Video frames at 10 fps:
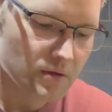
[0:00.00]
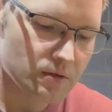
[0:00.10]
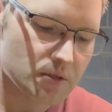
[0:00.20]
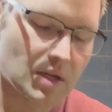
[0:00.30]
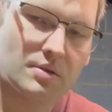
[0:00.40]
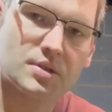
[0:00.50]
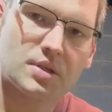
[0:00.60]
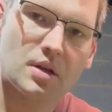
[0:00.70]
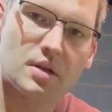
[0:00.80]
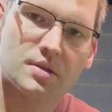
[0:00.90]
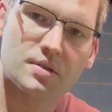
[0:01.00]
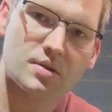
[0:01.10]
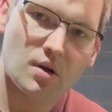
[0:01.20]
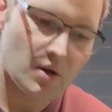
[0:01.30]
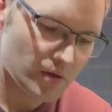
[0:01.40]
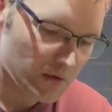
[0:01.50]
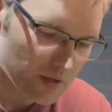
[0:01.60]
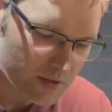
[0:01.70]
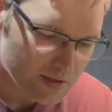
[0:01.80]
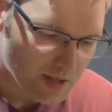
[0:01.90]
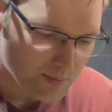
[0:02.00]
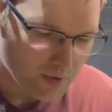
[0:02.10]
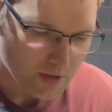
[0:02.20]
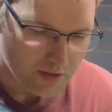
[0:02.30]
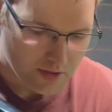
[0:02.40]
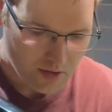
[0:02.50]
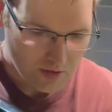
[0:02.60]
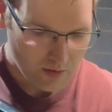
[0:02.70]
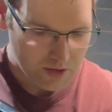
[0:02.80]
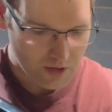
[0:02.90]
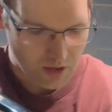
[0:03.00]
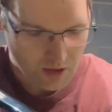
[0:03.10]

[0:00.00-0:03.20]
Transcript: So now we just got to install these snap rings, which